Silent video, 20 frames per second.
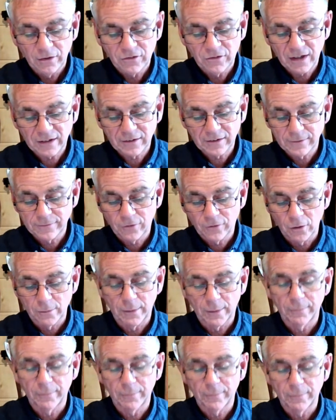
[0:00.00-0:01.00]
He rejected
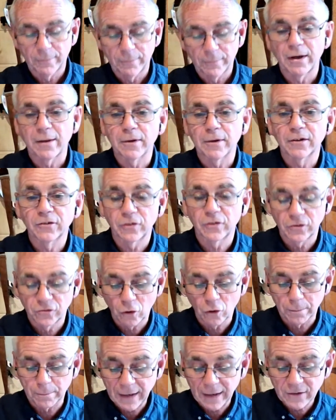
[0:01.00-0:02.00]
the former Prime Minister
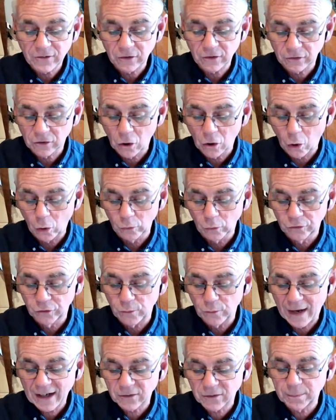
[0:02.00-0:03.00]
John Major's
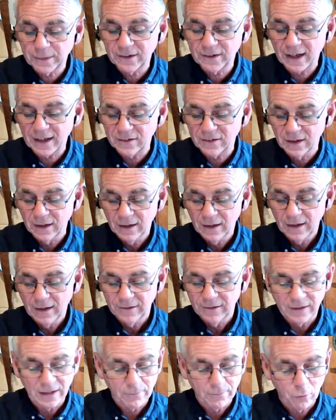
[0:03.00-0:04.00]
call to expedite
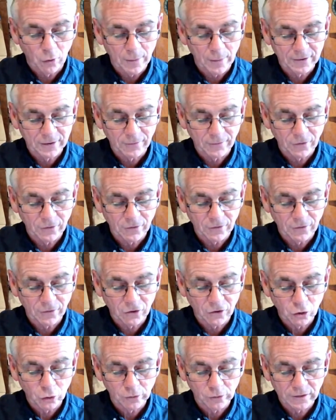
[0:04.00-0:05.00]
the appointment of
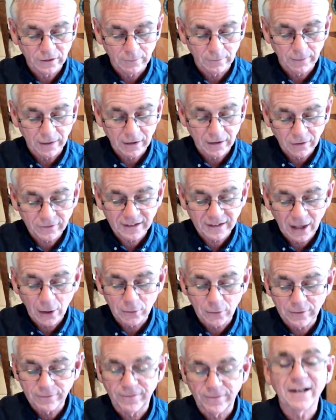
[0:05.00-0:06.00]
a new leader by cutting
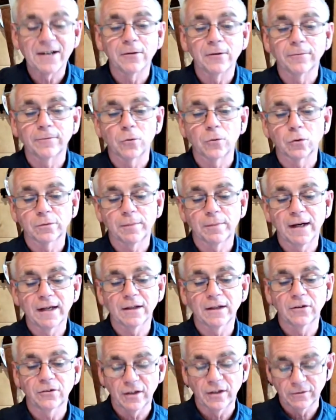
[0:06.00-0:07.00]
out the final vote
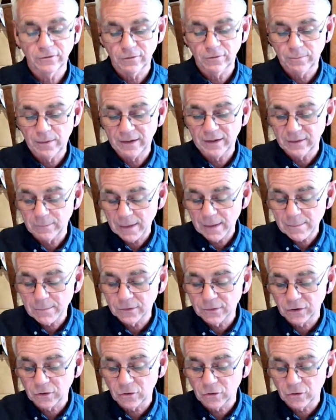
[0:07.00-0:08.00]
by Conservative
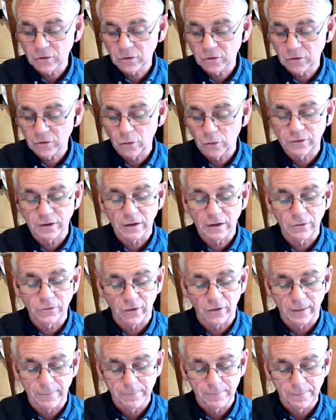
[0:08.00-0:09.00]
Party members across the
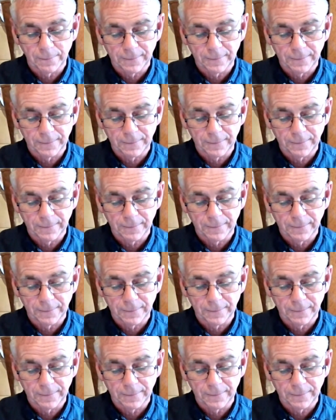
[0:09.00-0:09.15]
country.